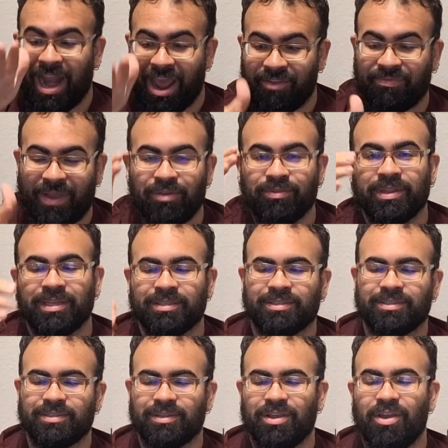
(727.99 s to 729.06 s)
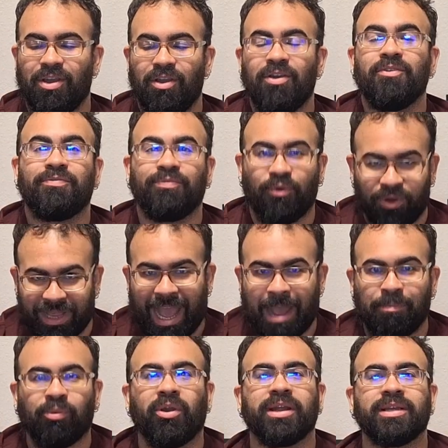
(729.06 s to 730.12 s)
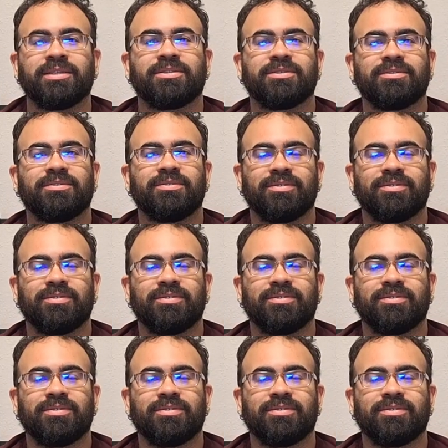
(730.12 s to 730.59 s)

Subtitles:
I found this for that price.